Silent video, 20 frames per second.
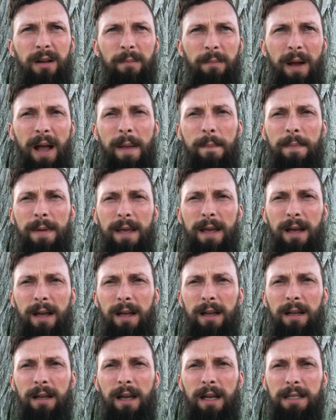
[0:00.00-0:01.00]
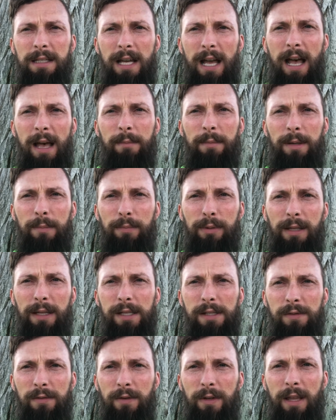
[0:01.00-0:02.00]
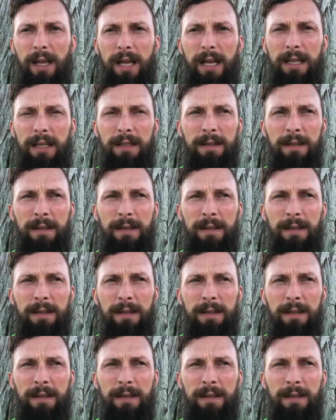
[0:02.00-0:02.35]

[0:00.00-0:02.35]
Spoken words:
might be a time and a place for that.